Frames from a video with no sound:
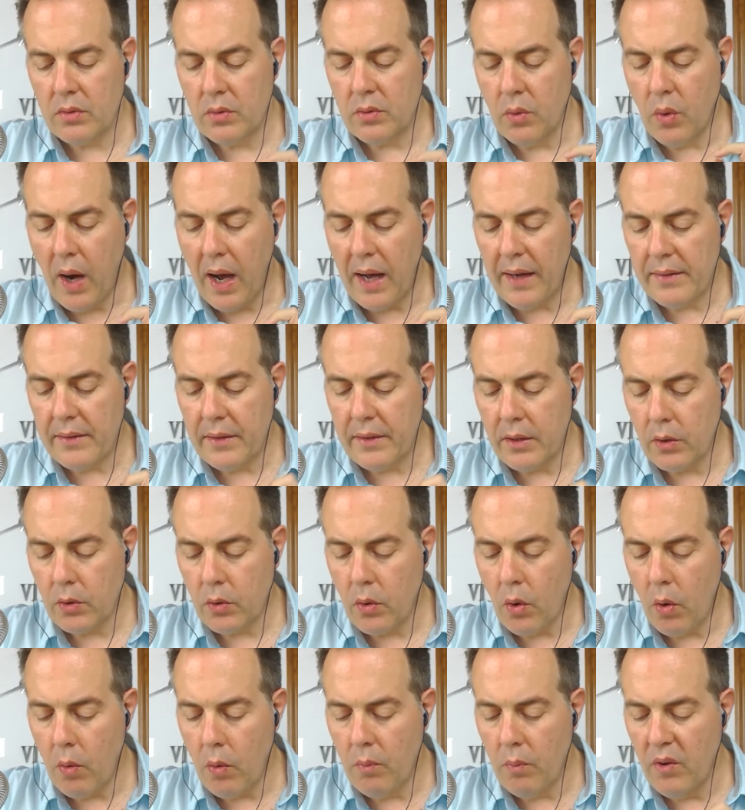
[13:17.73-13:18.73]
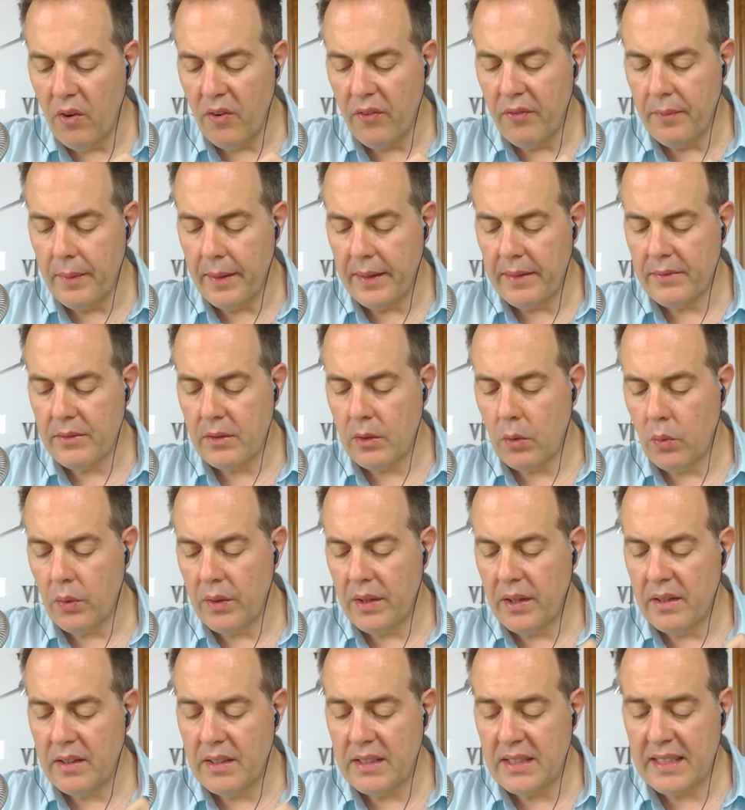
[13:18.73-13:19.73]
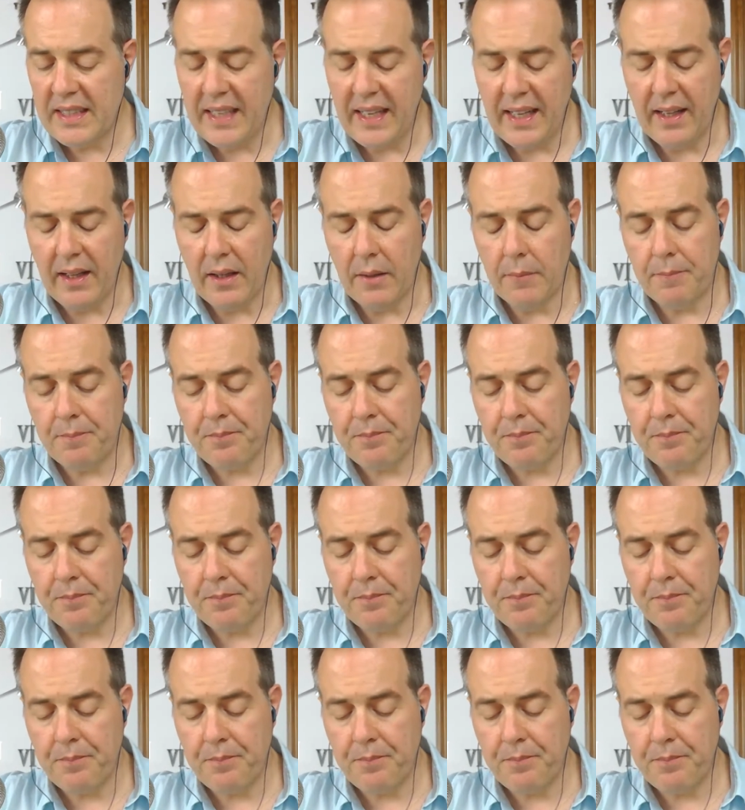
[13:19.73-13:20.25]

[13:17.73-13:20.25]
to undergo movement within the cell.